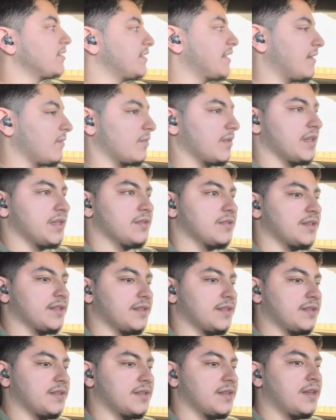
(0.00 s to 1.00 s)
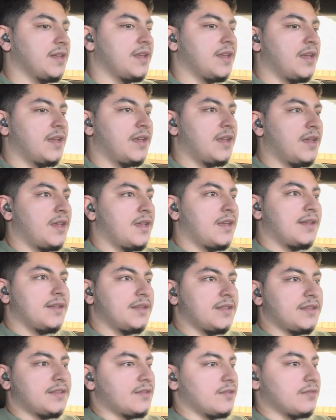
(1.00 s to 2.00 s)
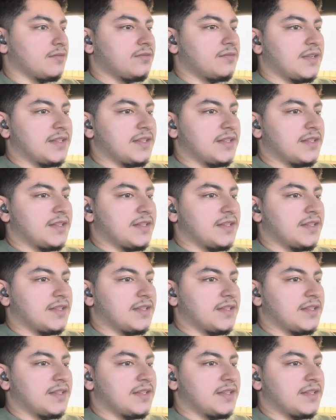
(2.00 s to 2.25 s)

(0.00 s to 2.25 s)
That way you can, you know,